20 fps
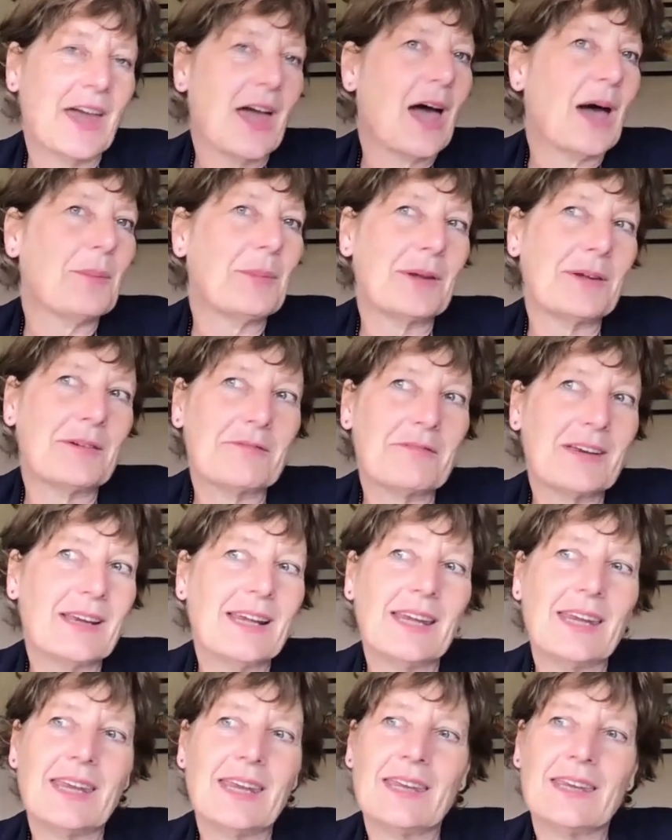I mean,
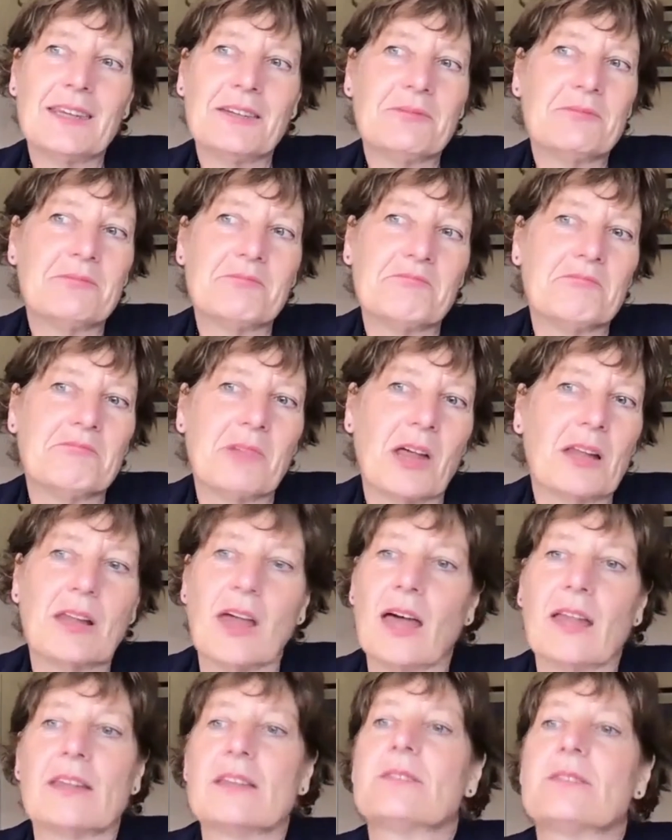really,
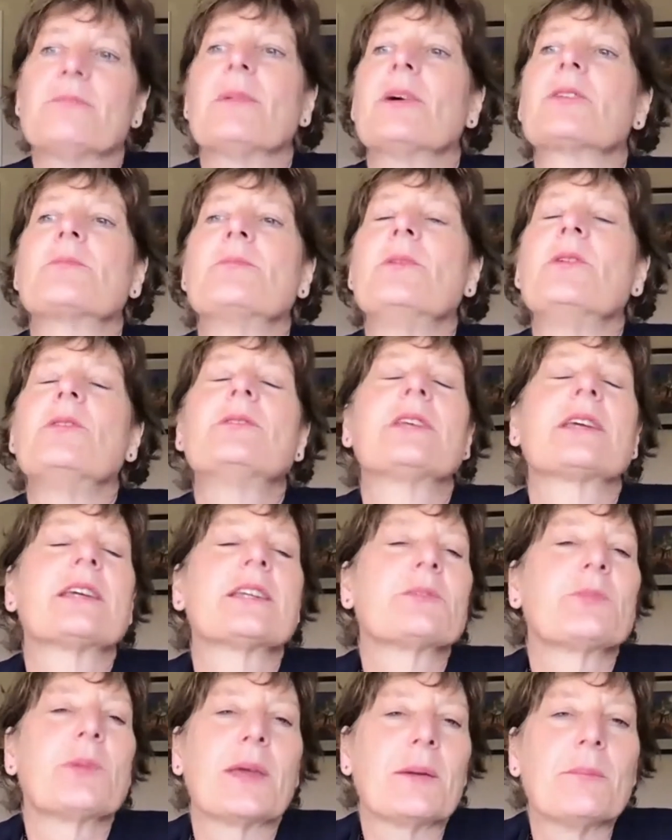as much music as
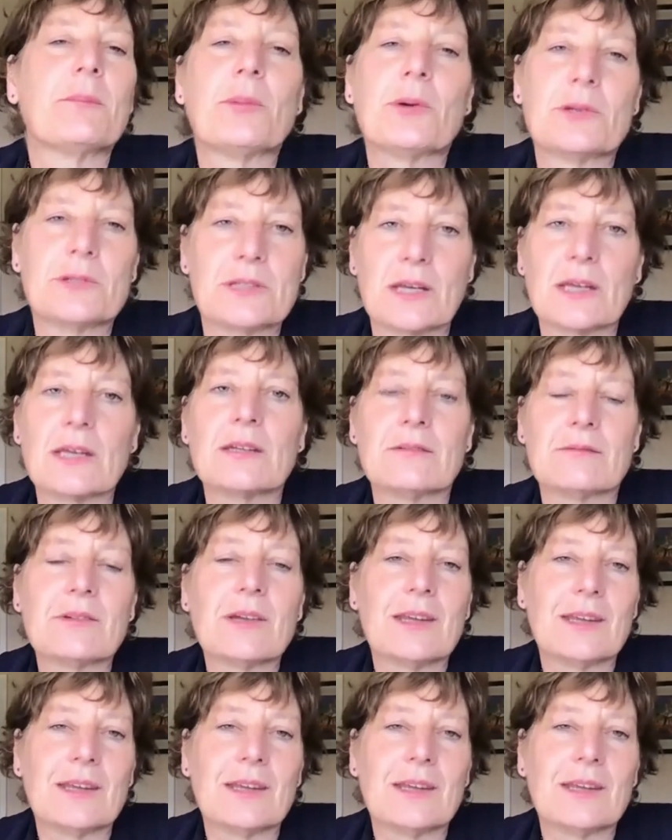we can put in.